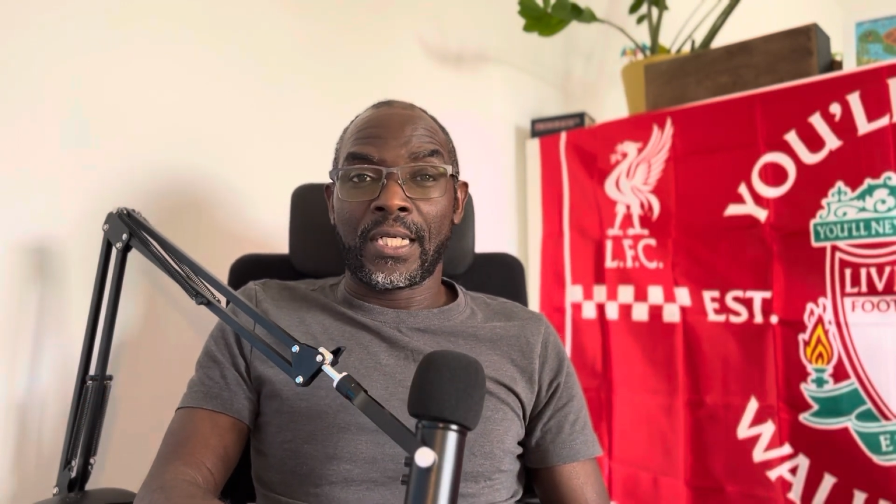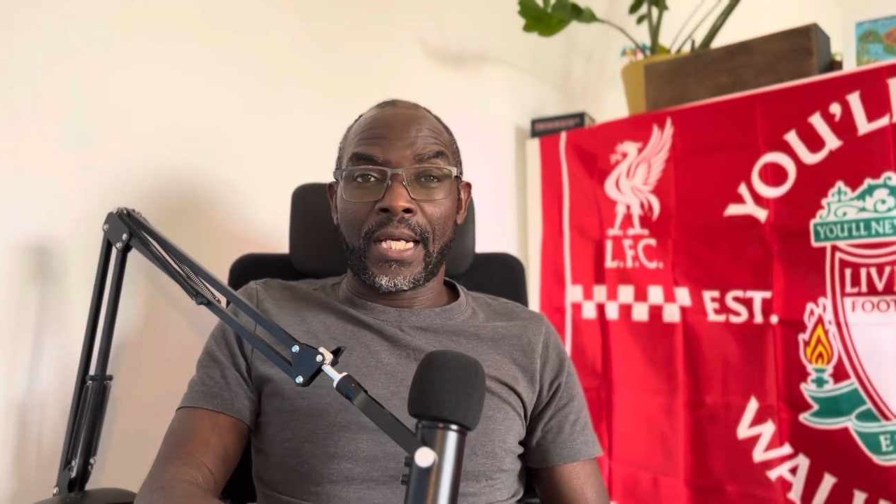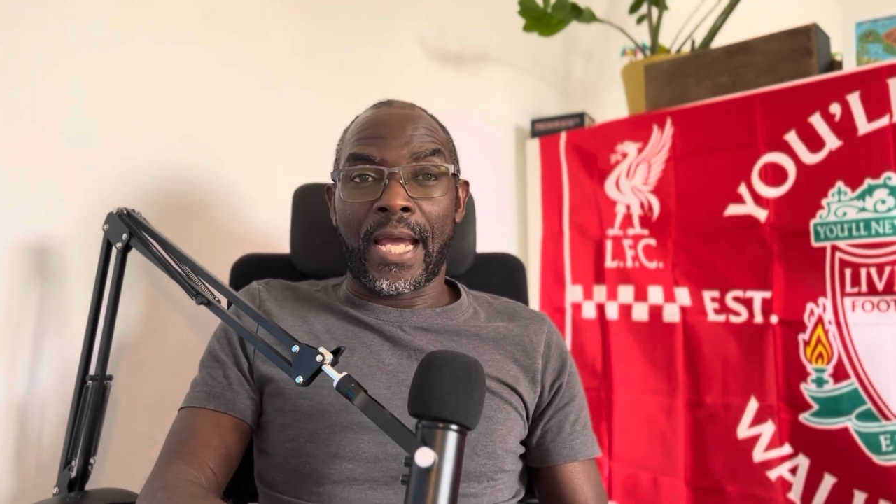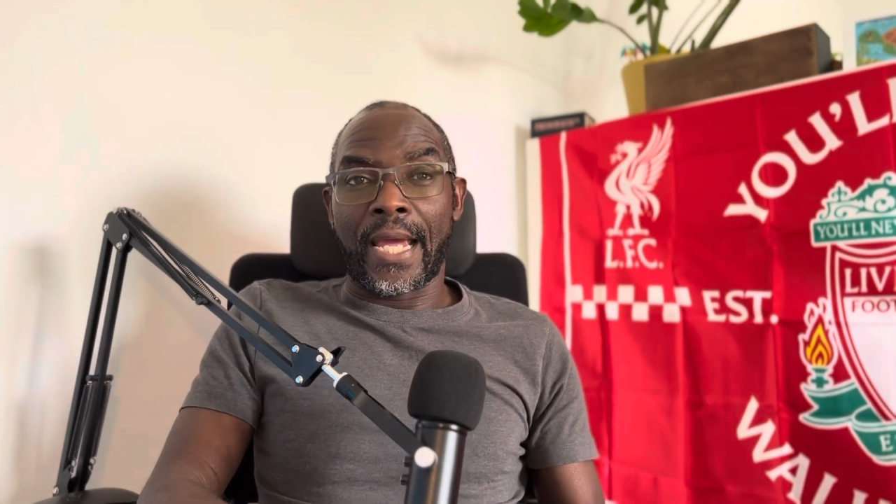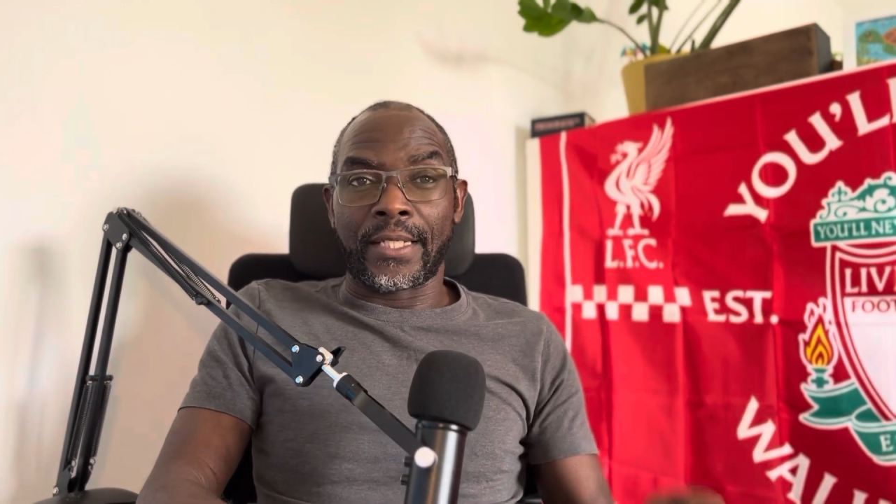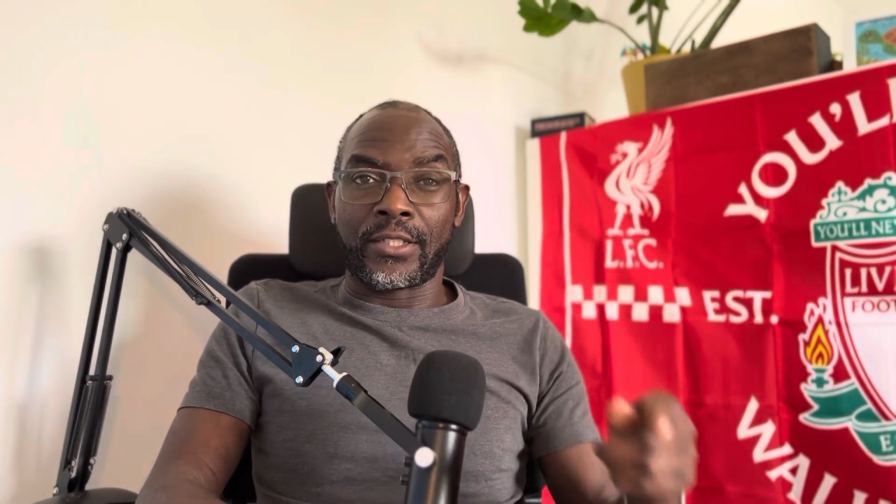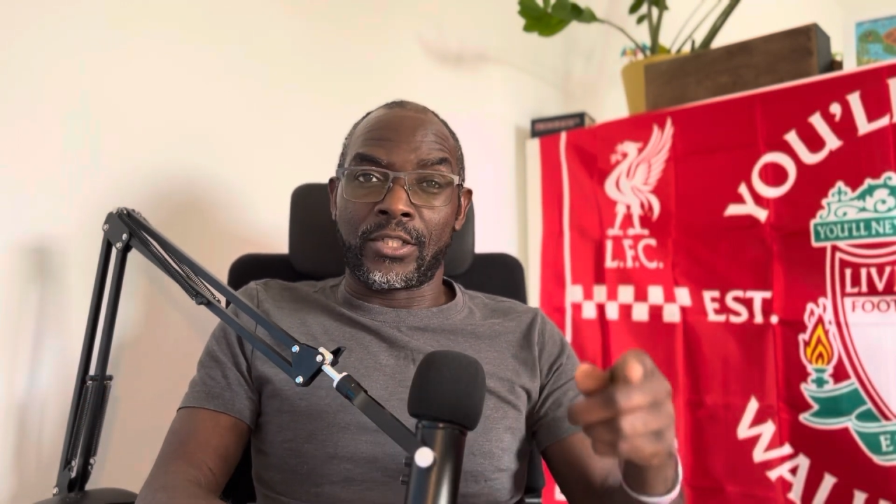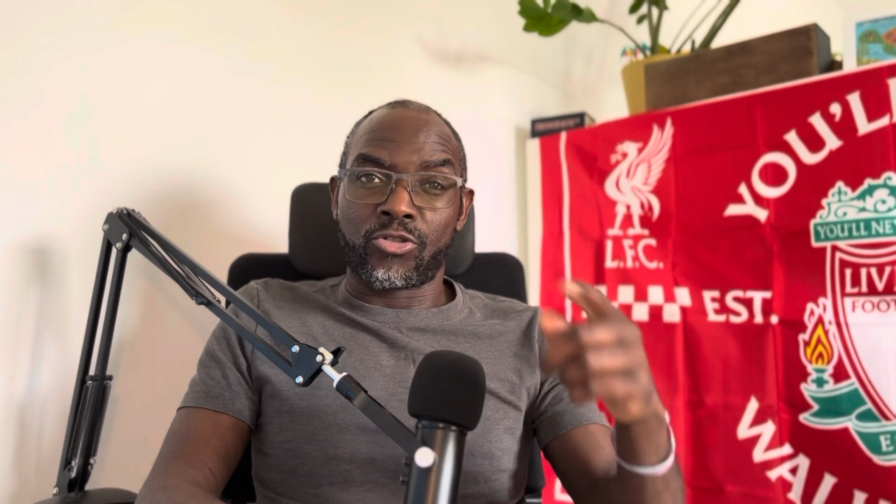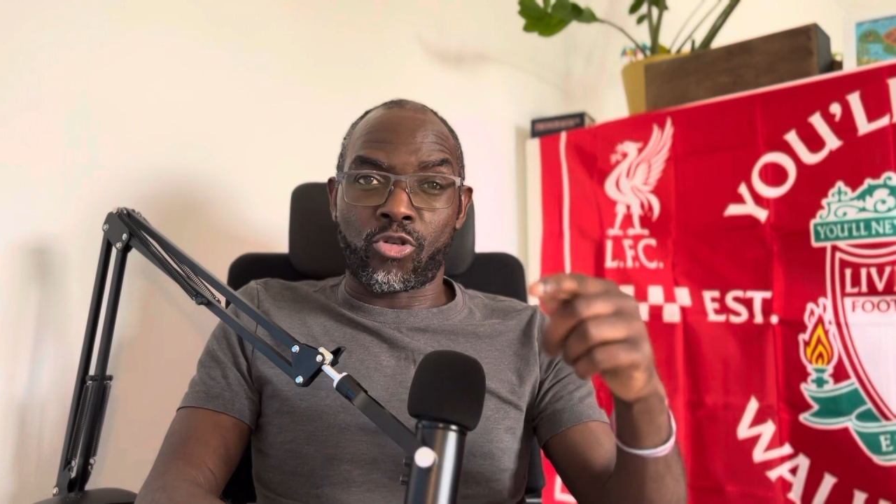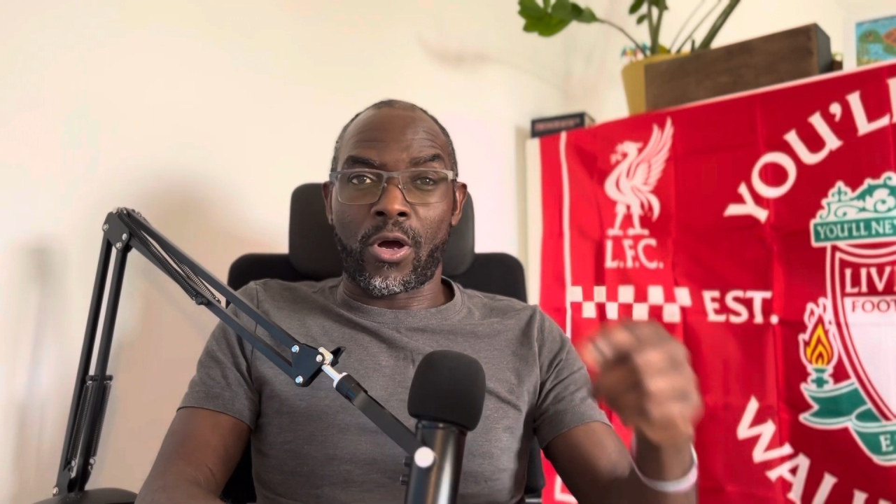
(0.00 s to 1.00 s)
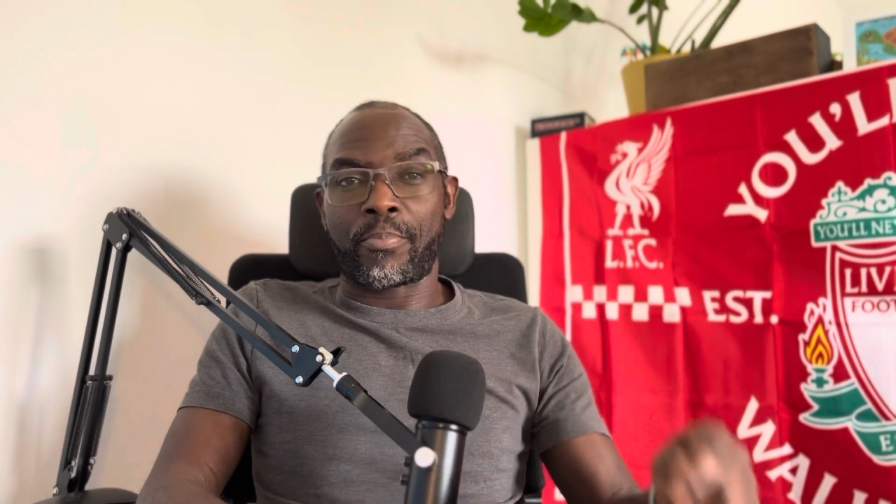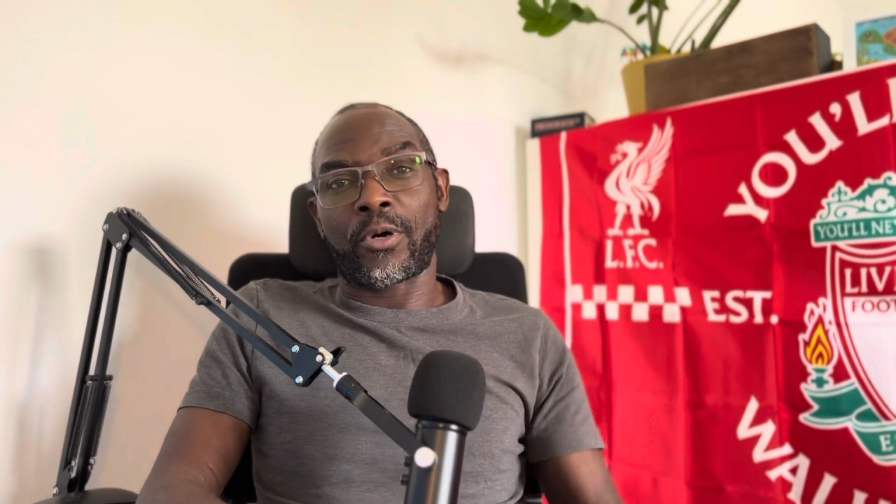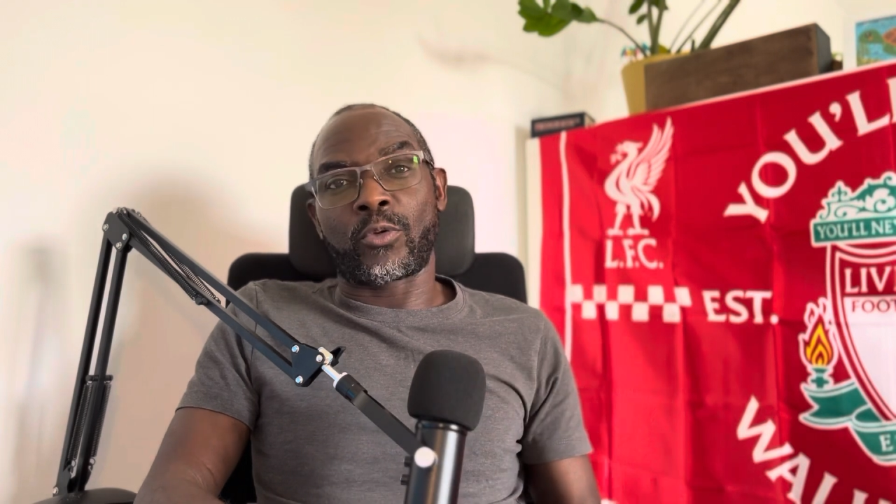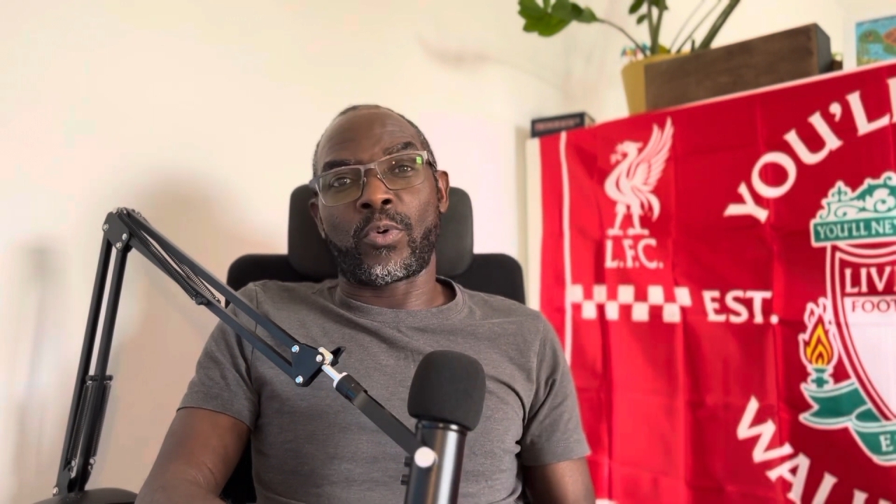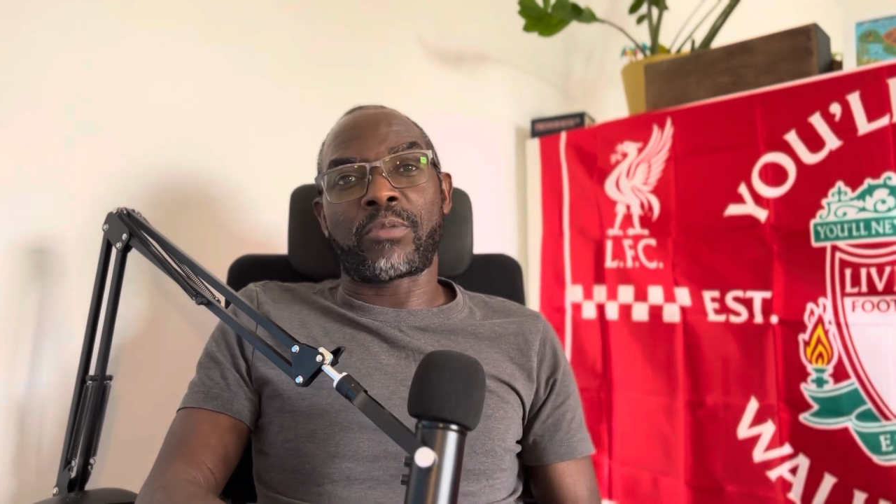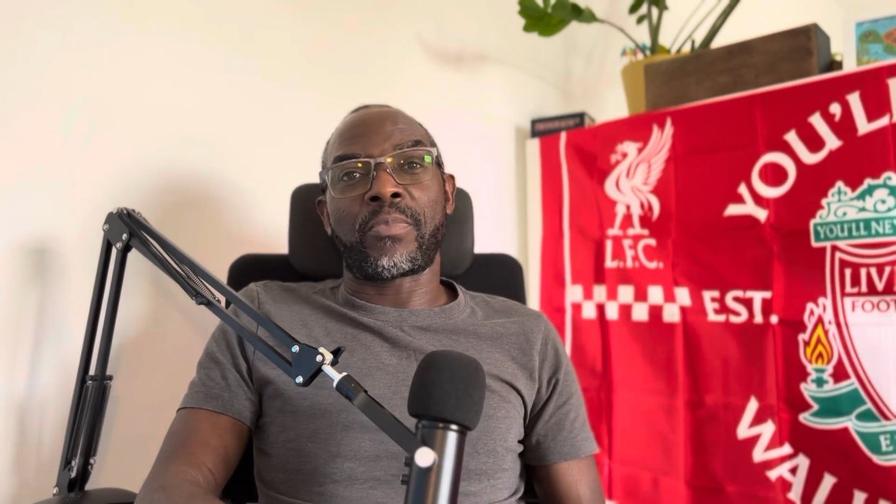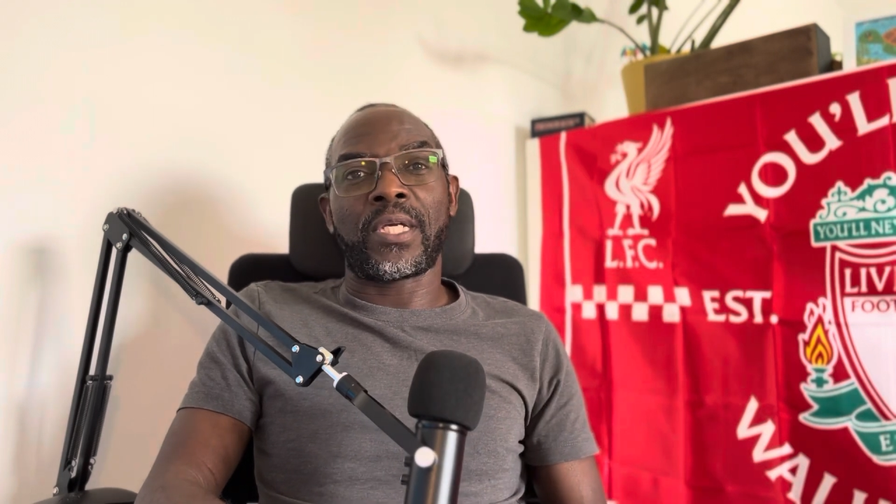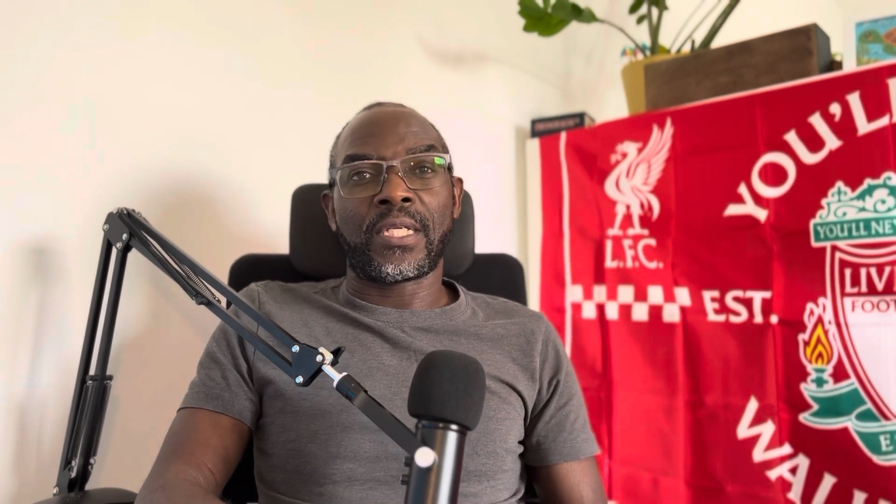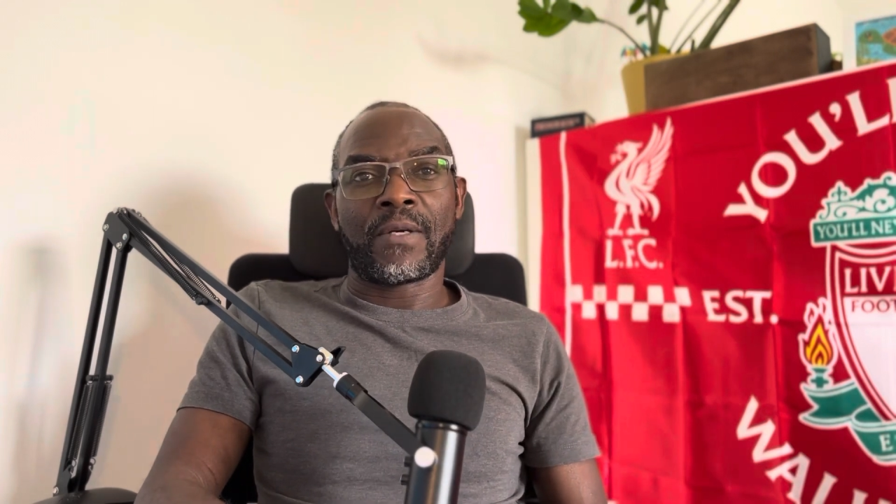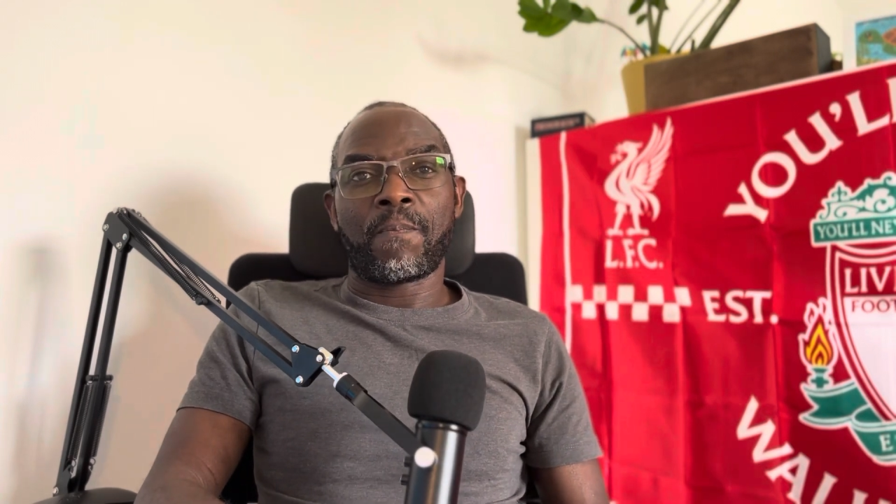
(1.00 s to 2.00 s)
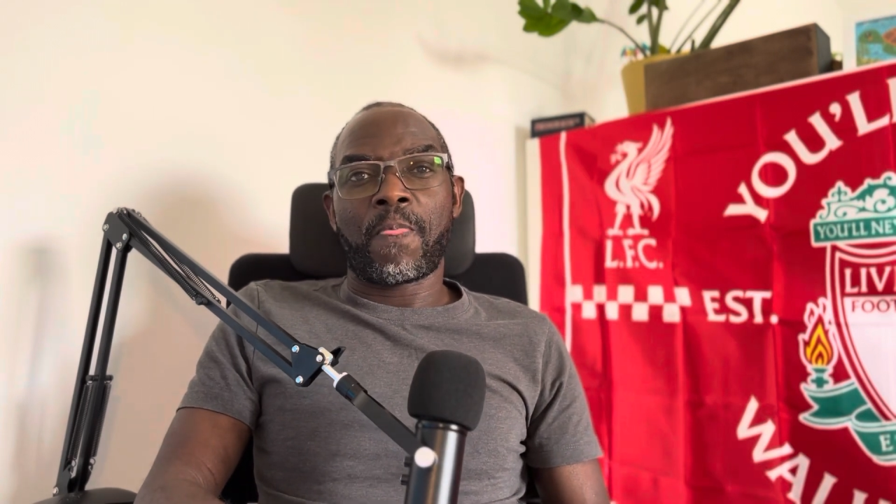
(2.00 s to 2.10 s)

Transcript: and tripod with me.